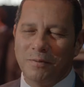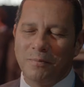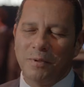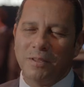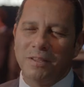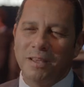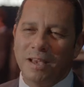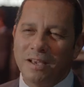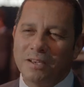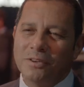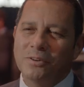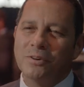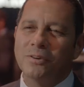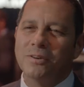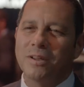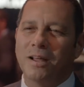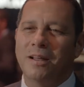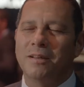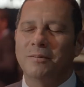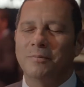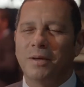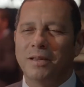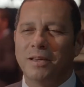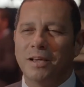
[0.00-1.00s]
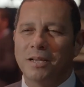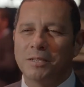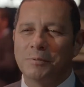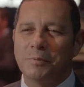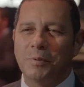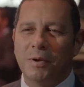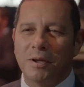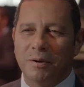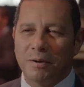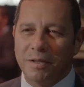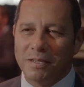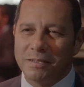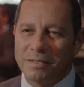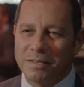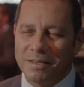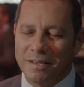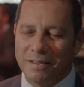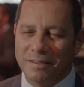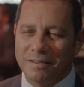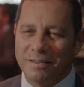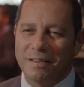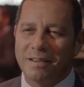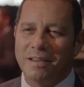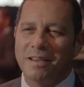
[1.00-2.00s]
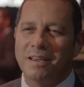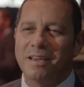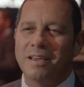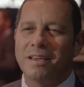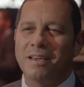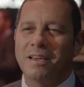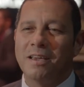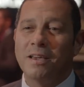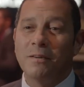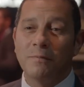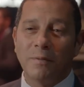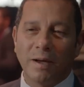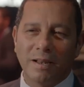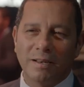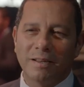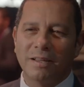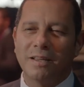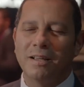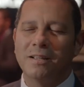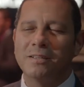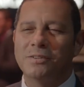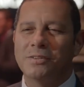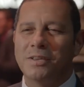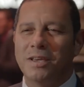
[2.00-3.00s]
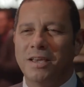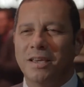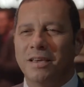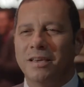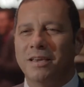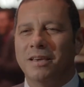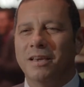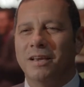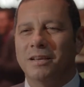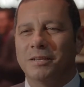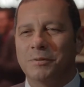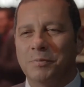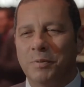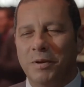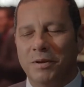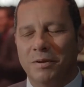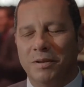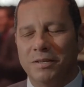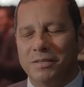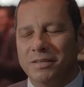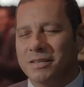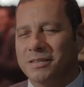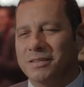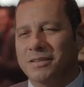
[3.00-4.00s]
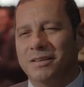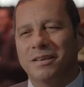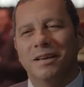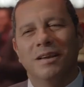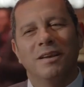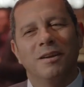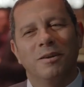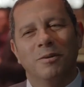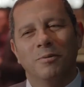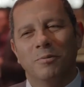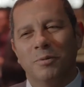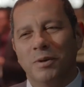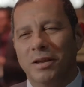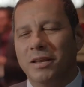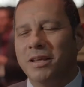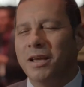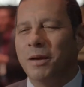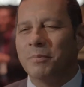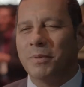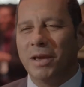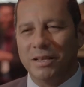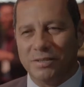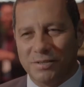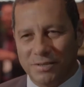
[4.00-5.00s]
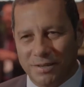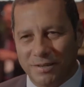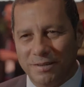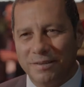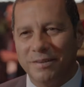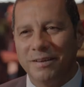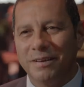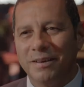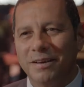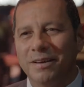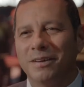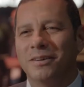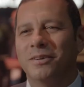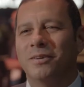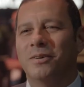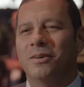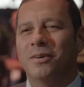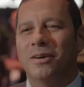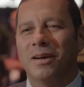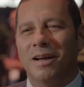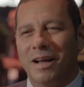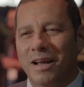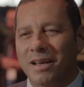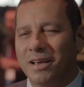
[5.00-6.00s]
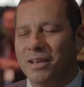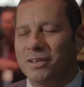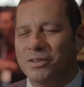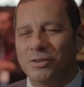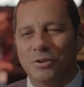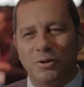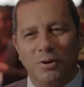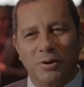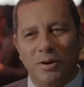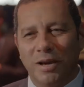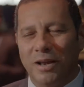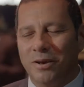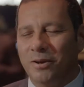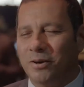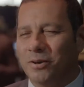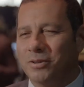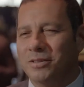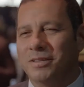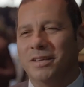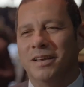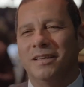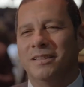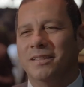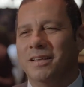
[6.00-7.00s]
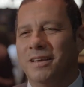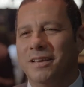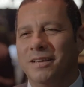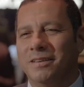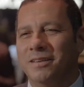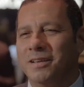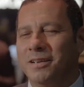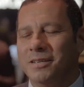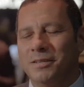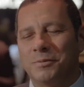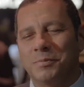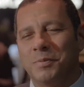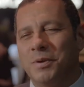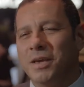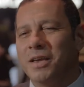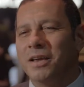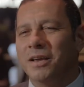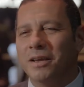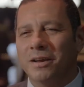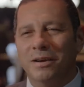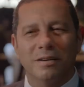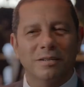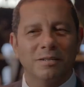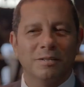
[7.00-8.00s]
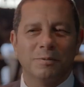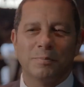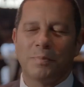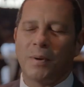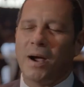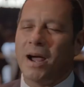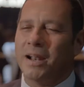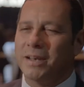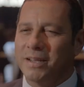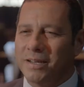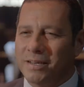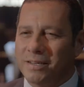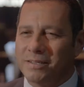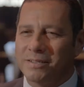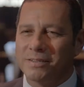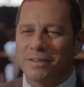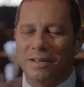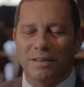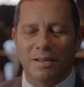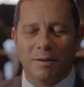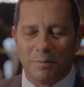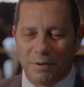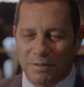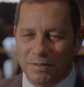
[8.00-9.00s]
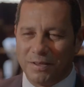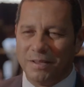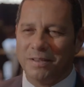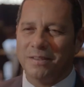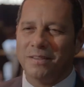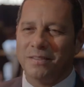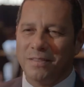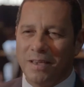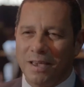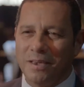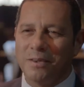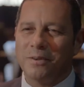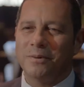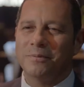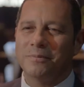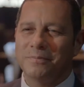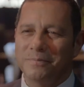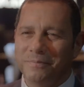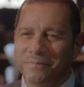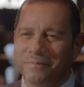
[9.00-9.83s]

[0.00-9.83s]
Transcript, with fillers: invitation and my experience in uh, EBAN Helsinki experience is really amazing. No? I enjoy a lot the, the, the, speakers, panels, and everything. Thank you.